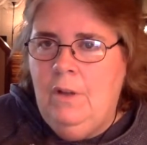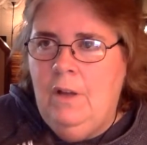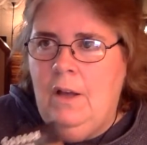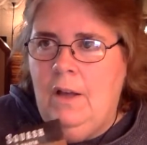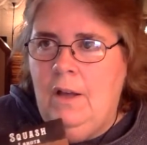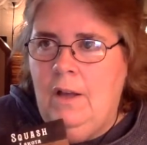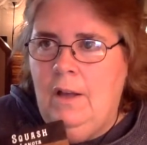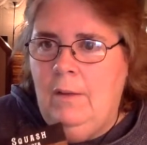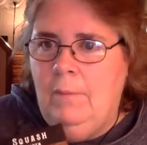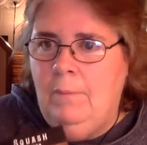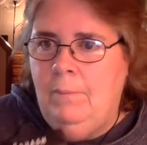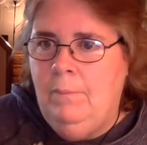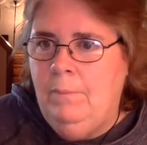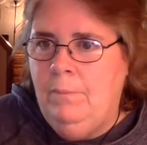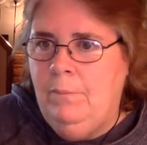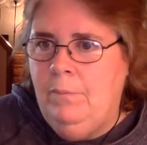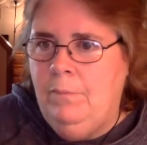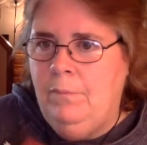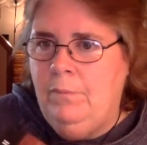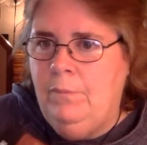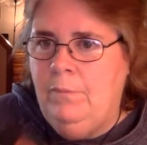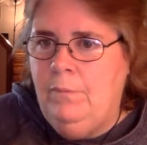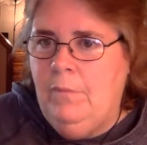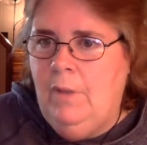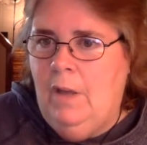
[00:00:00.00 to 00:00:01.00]
all
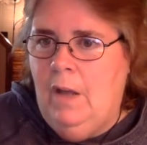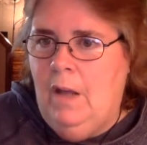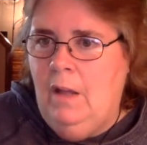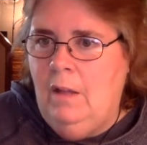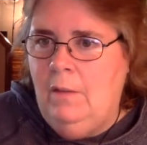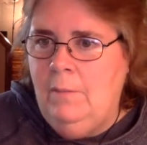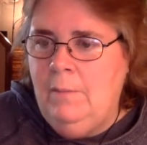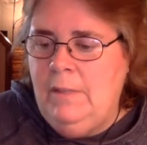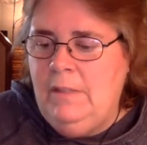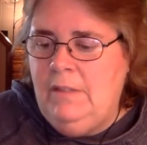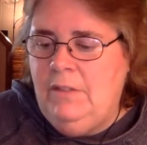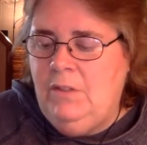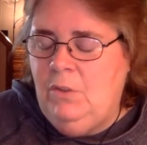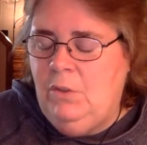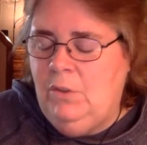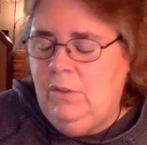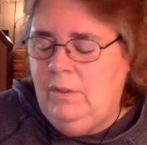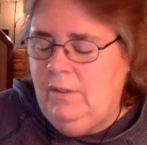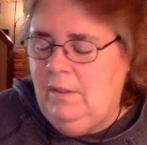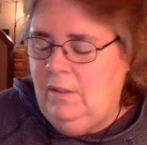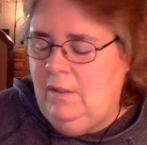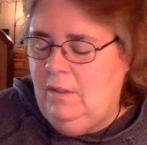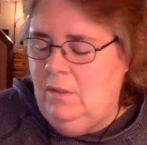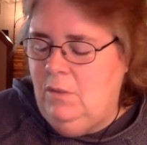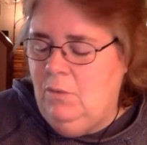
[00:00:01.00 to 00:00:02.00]
of my
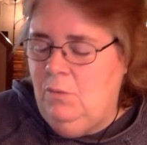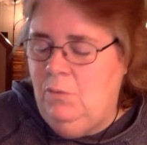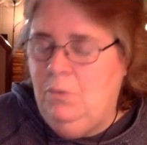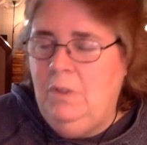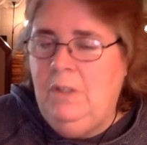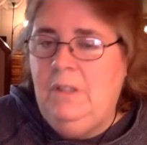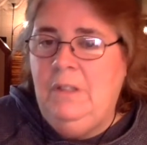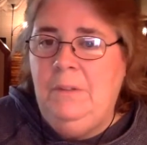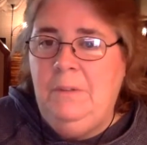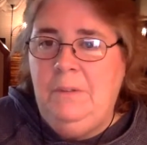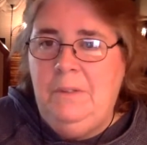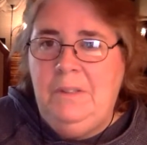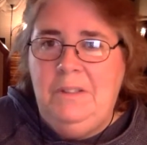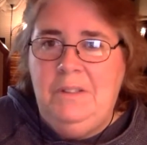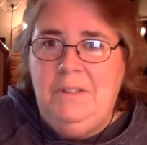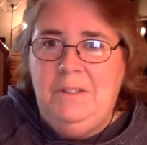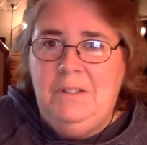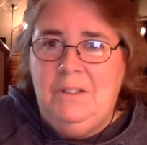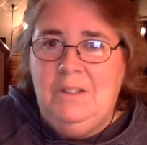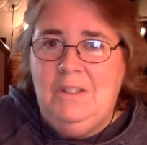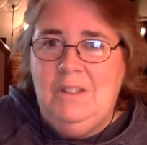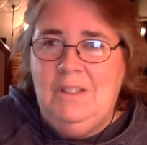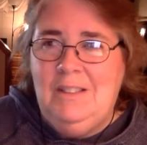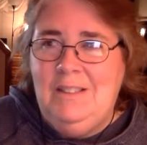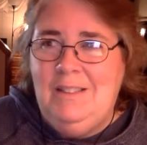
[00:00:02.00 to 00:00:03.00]
sources and really, really
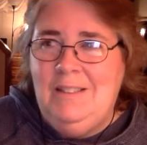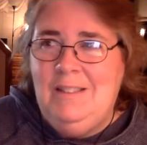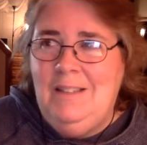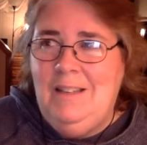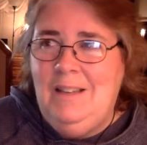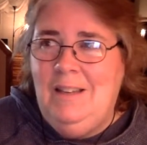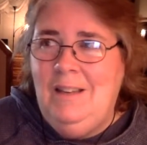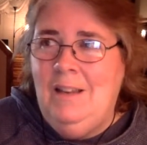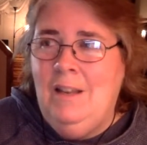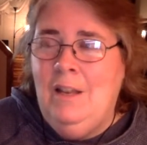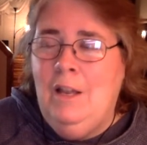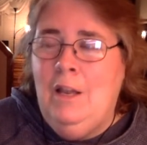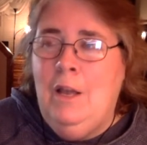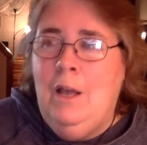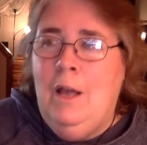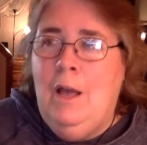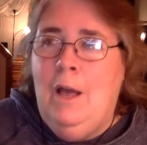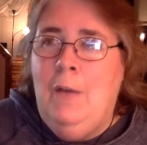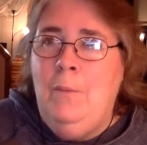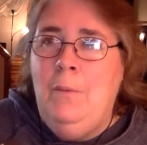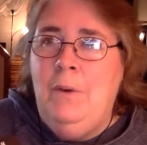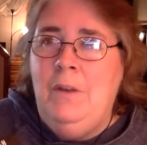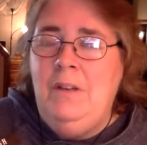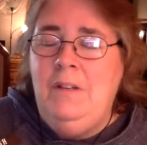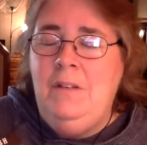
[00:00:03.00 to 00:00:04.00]
look to see.
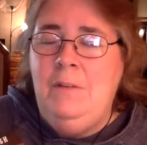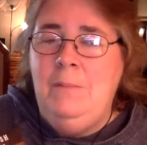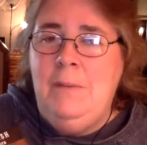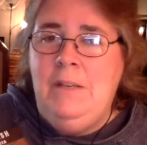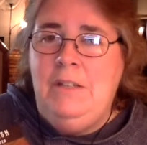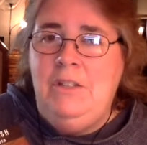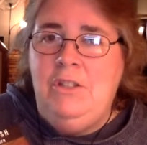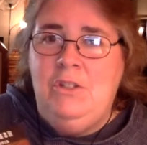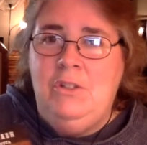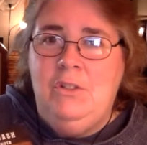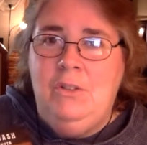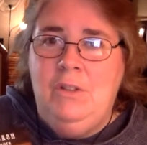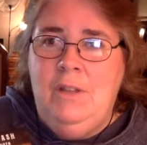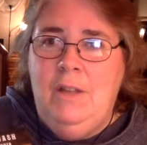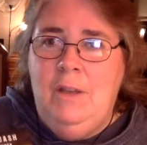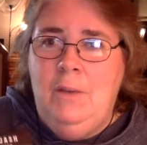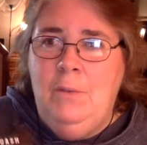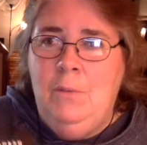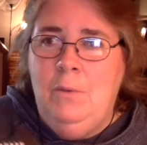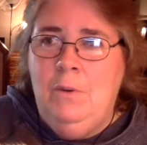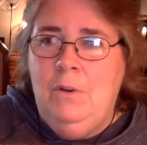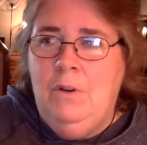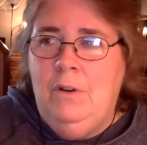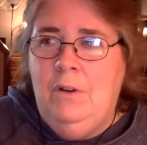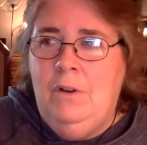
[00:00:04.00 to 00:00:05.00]
I wanted to make sure they
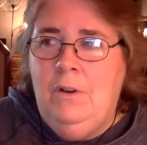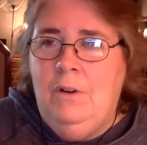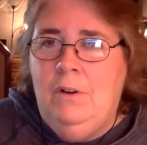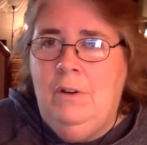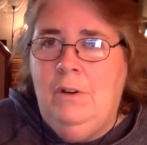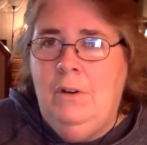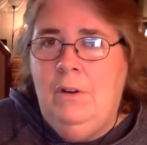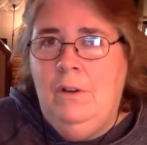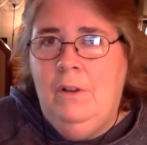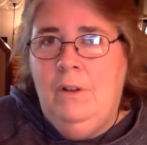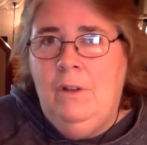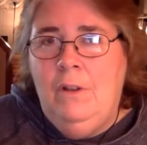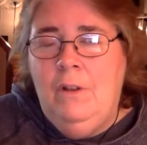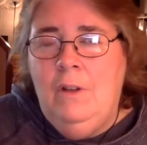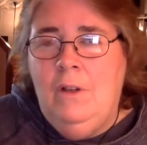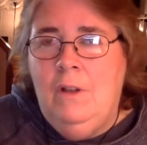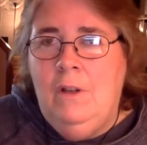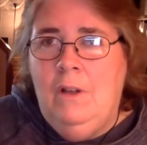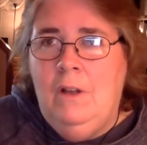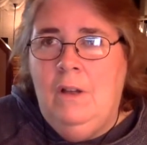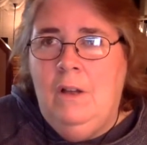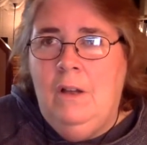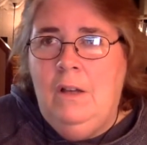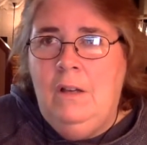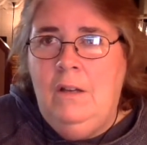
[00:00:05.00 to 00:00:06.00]
were
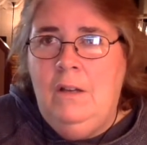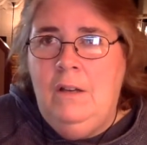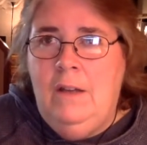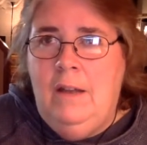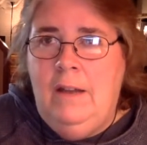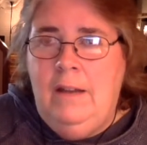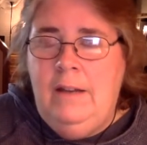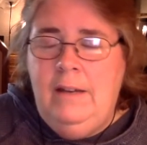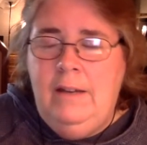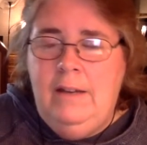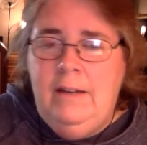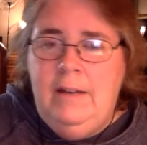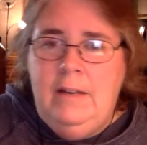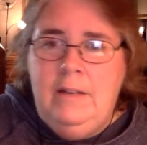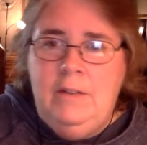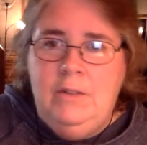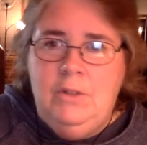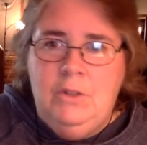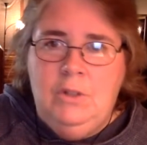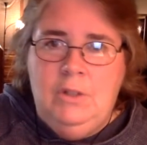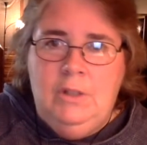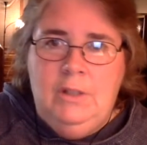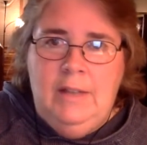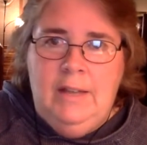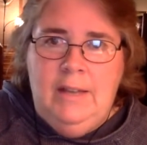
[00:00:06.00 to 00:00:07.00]
90 days
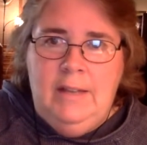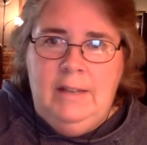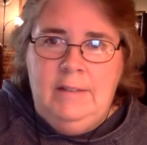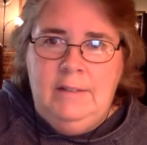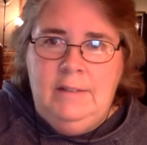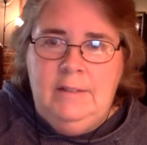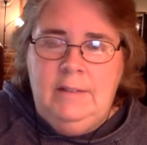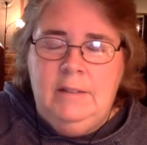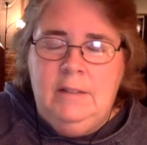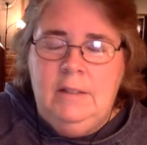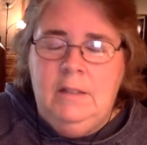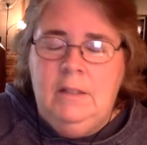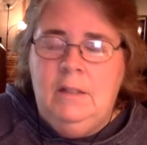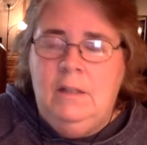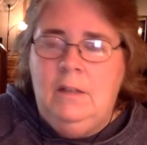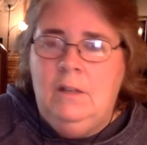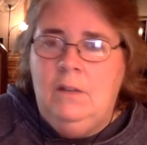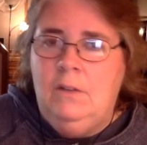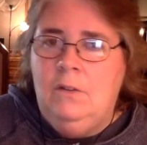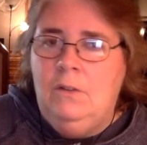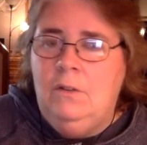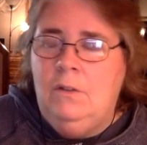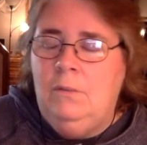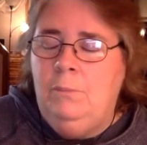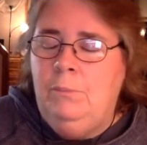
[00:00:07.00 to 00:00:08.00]
or less,
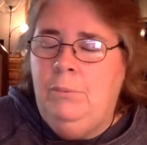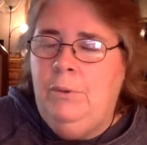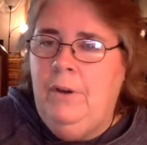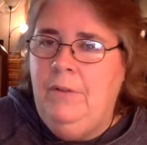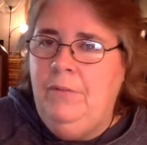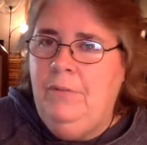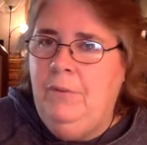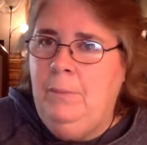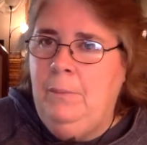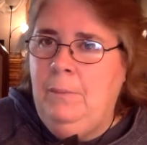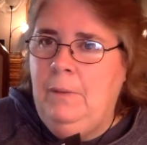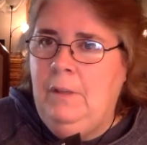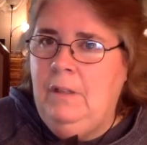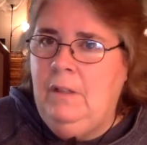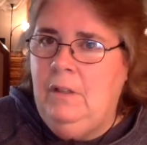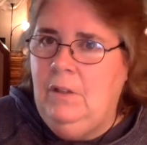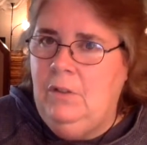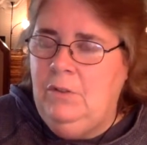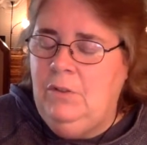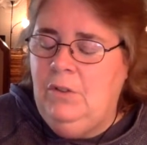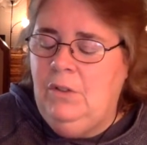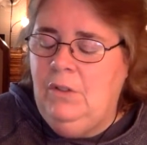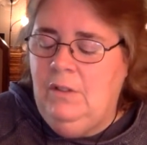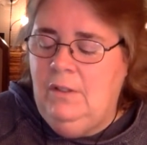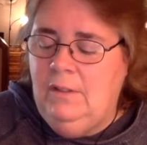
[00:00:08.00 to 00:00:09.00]
preferably
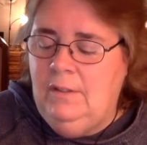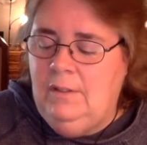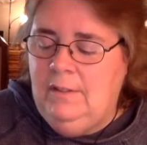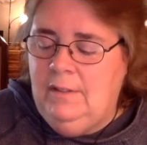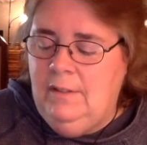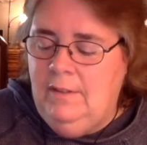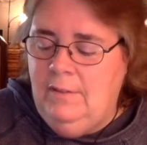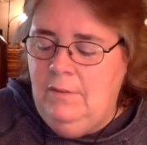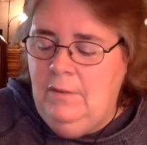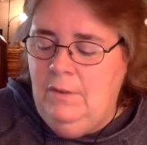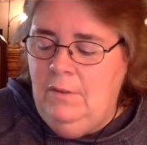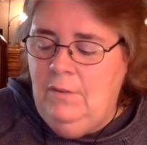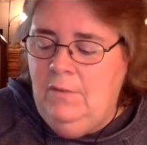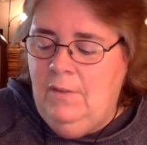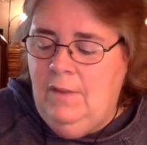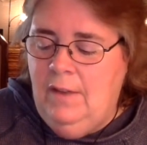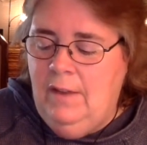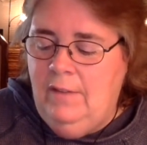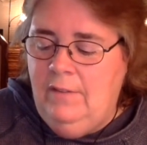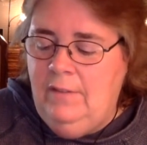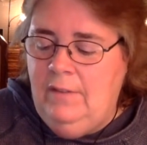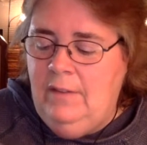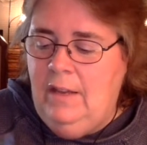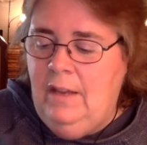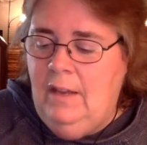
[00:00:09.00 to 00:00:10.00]
closer to the
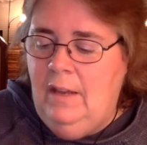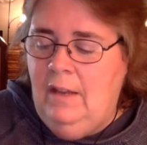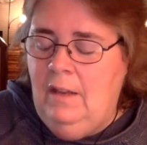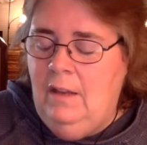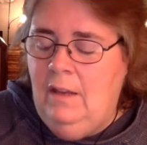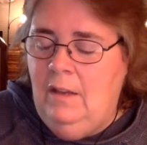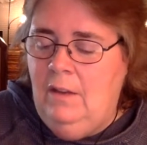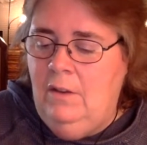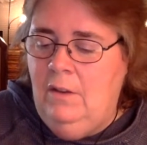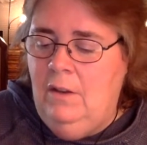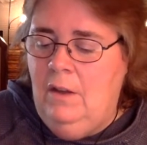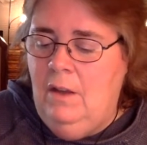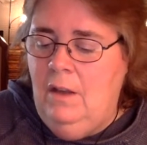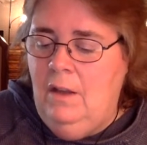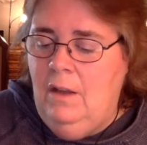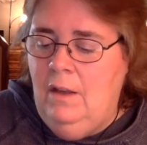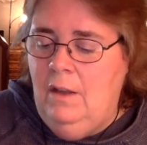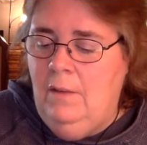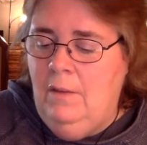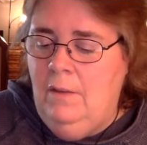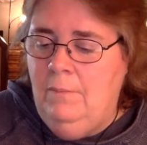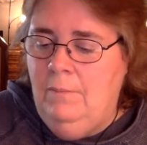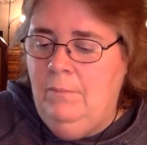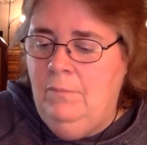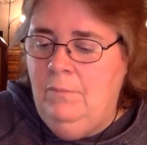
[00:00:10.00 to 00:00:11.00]
75-day
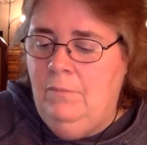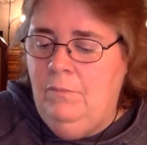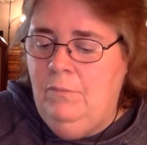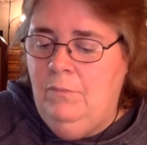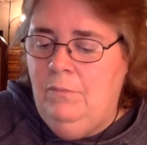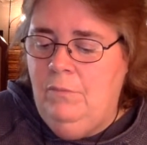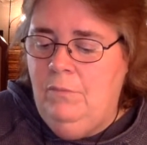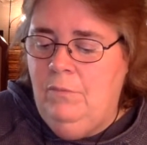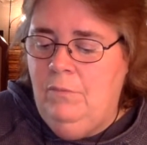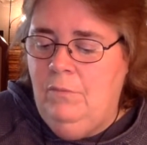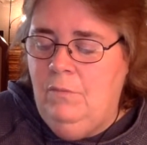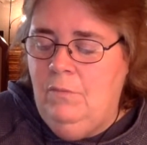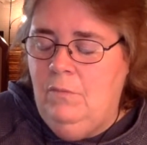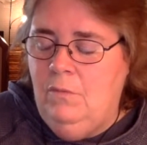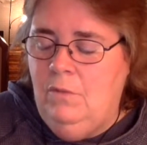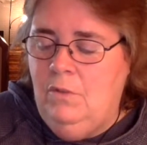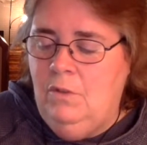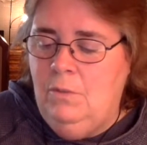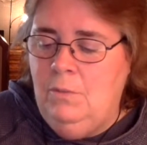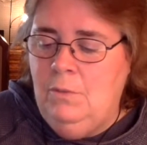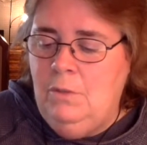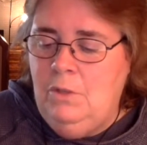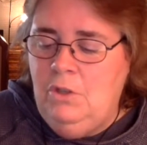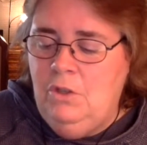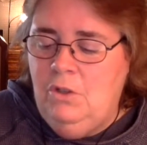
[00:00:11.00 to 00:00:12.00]

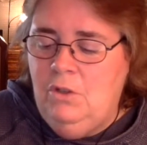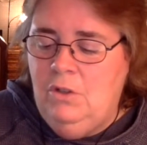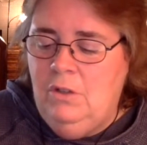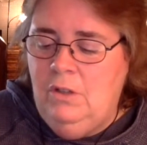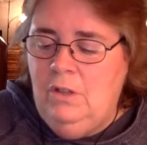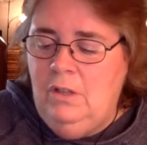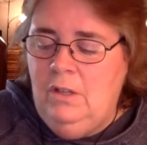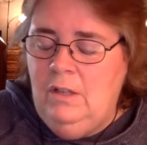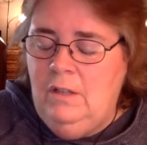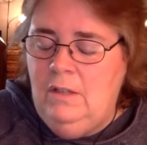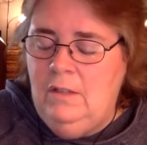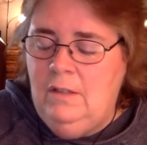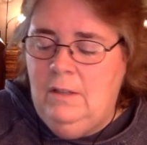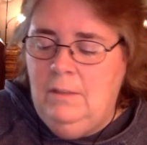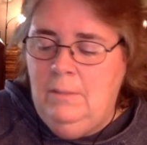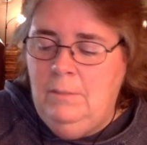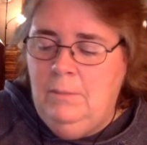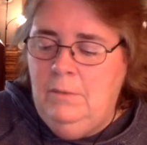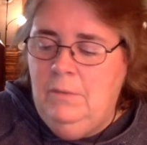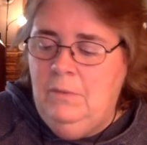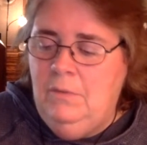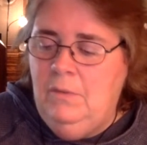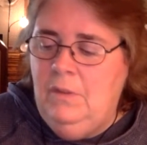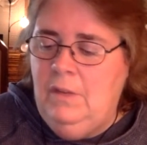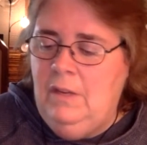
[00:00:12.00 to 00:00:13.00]
to maturity type
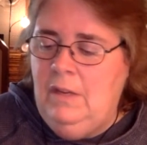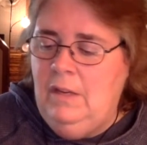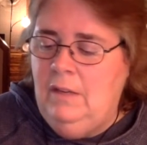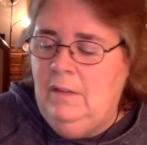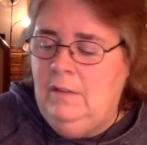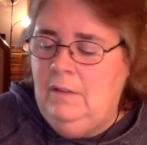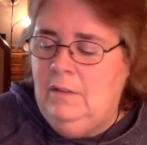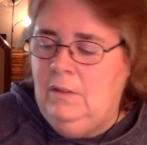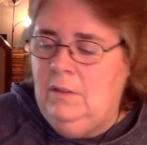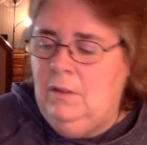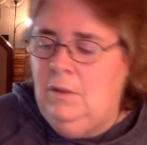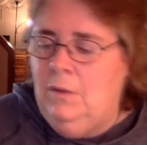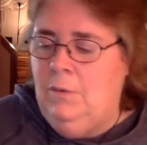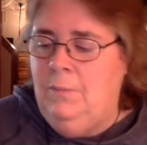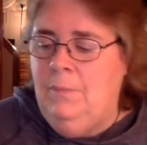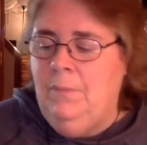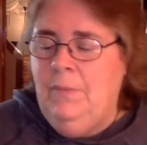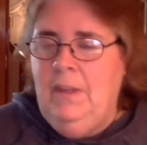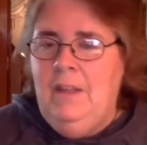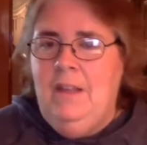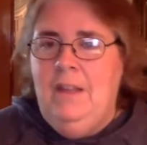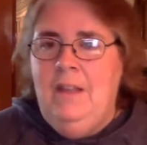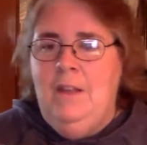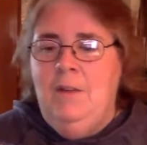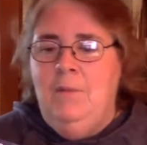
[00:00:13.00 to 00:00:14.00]
of things. So,
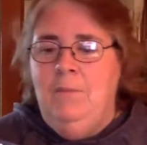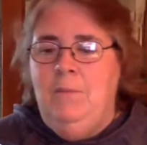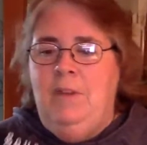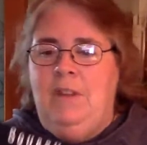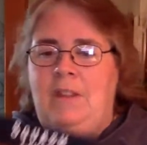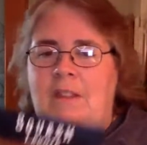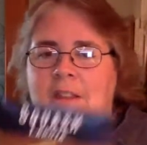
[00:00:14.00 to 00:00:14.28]
but